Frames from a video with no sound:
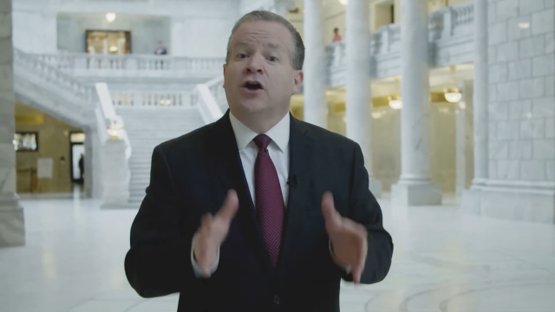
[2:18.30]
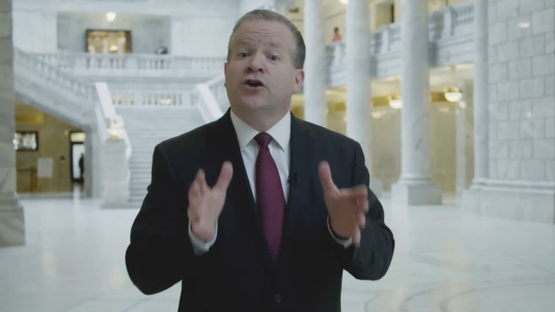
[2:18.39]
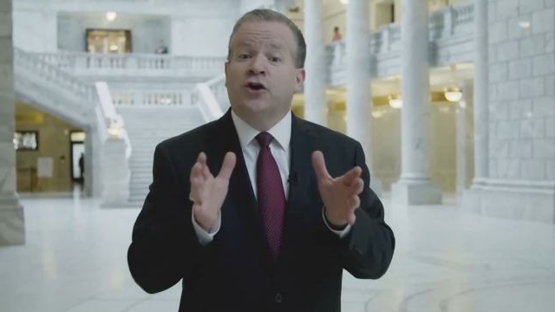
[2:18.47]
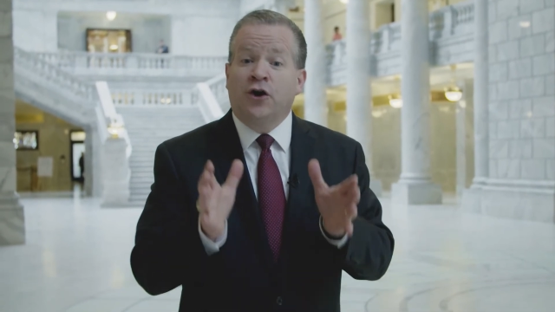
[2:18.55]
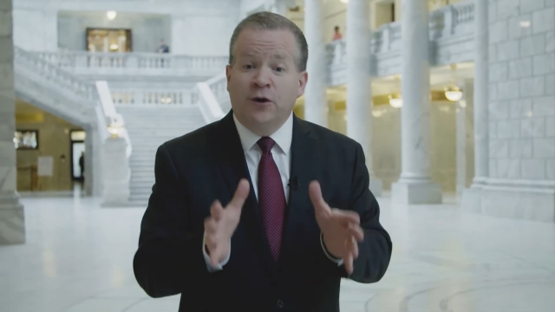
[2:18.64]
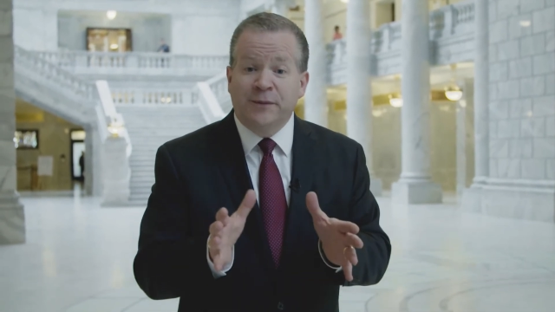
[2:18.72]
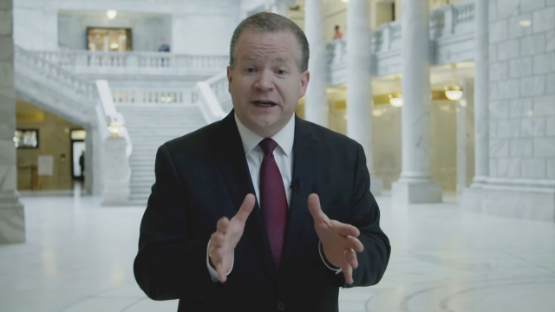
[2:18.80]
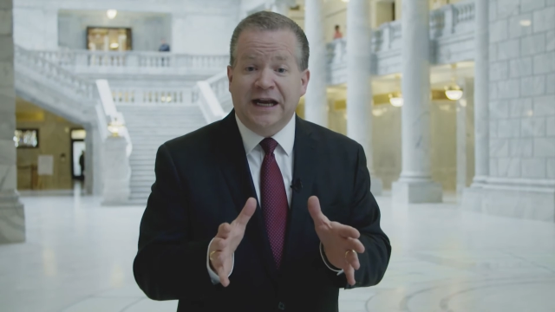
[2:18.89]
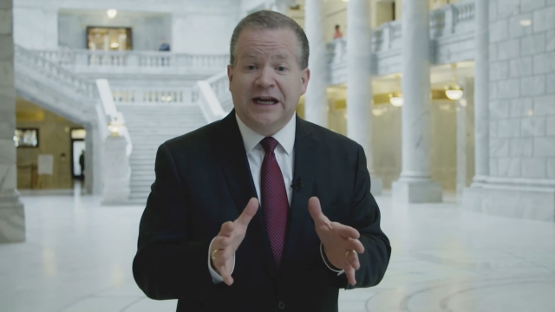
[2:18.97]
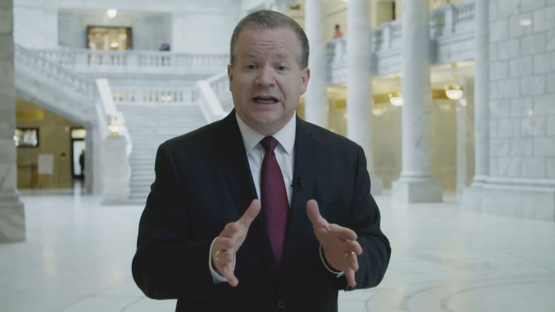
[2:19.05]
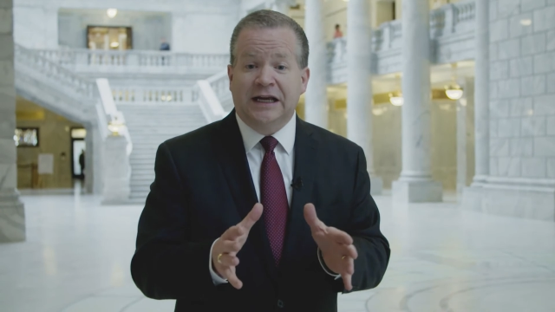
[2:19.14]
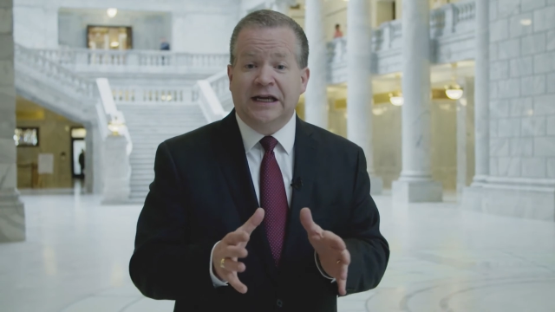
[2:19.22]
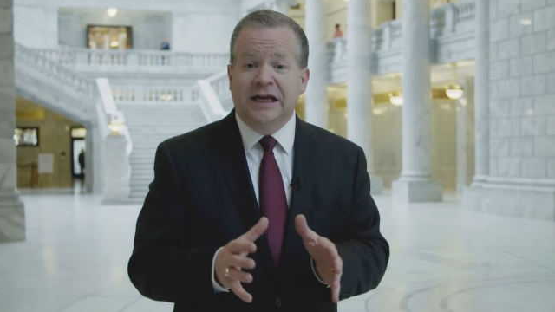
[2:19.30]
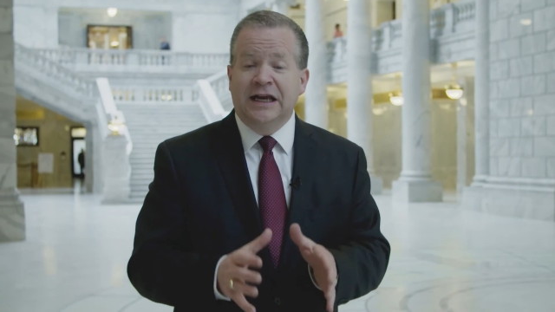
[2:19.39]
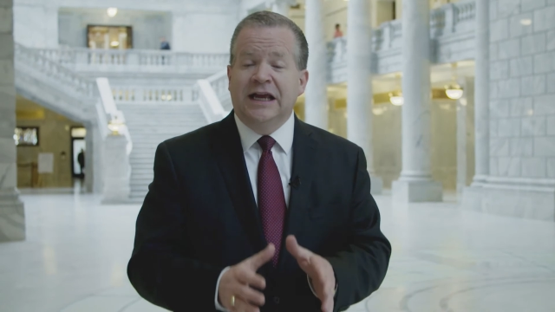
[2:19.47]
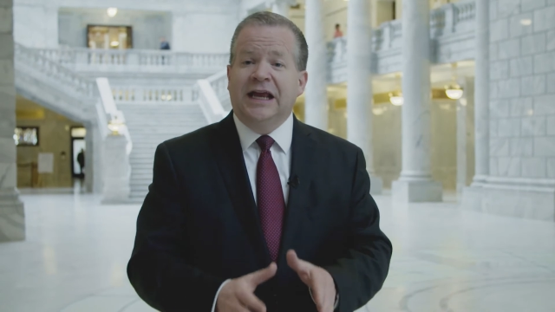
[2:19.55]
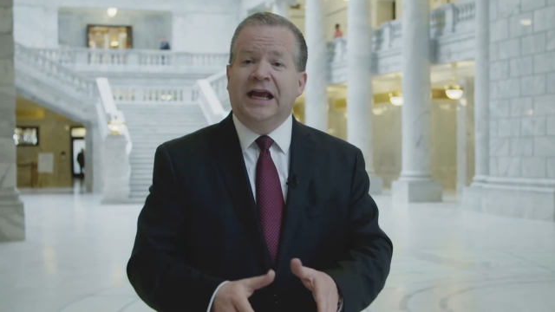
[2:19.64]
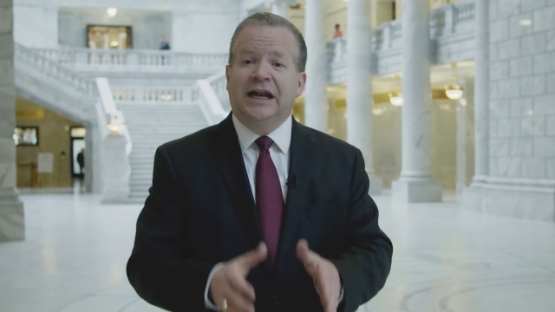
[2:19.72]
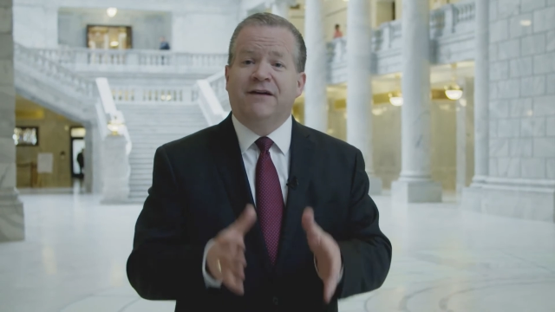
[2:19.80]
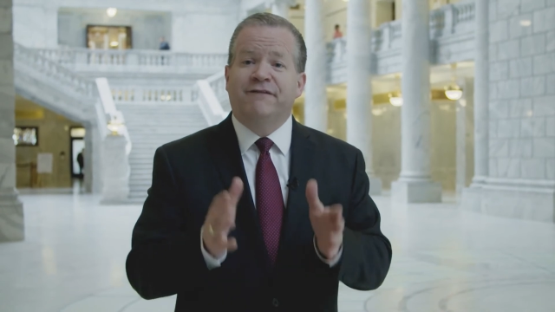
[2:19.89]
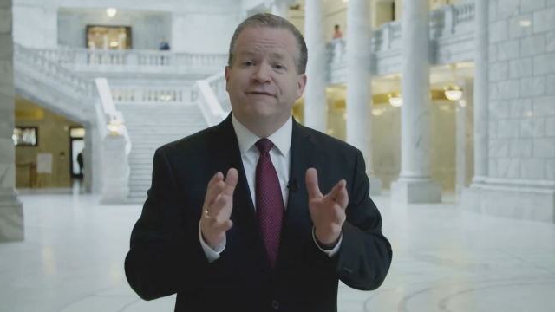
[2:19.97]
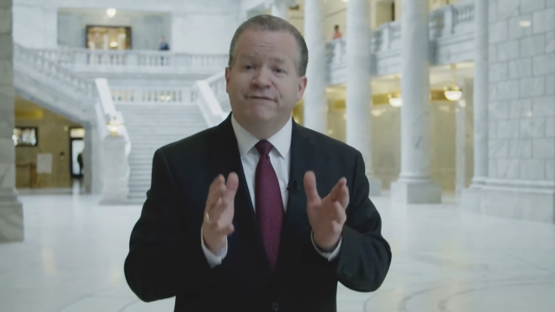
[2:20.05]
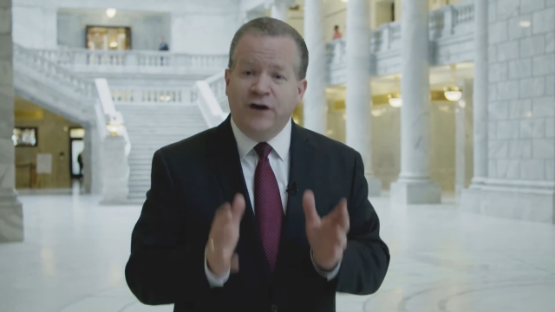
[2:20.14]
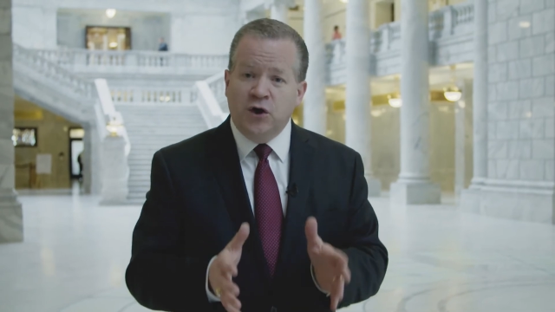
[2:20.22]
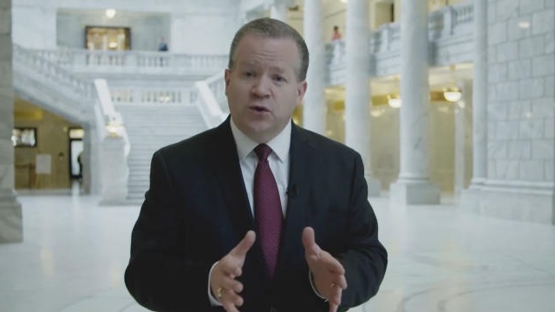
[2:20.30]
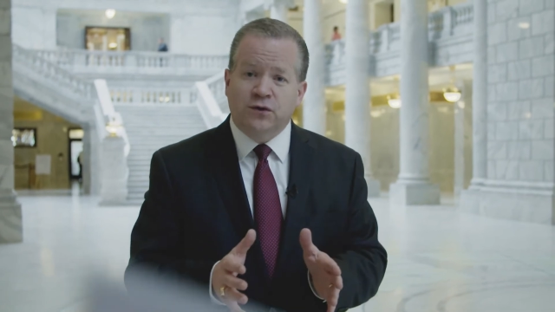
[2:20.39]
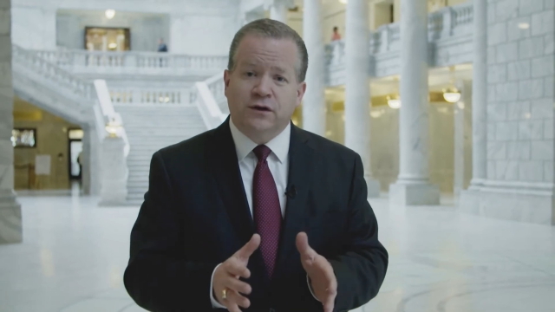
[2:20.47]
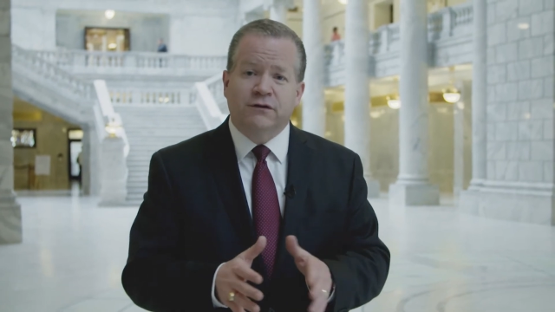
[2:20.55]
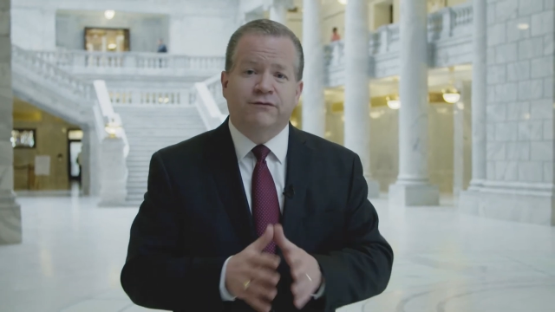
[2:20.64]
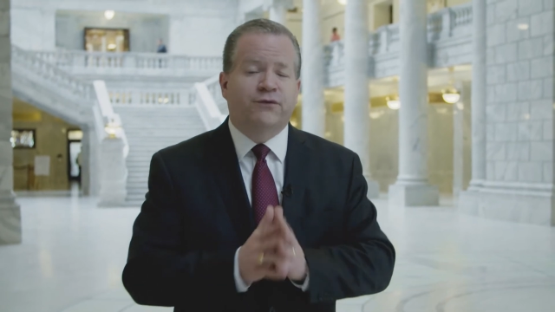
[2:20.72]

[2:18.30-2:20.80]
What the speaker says: culminating in a vote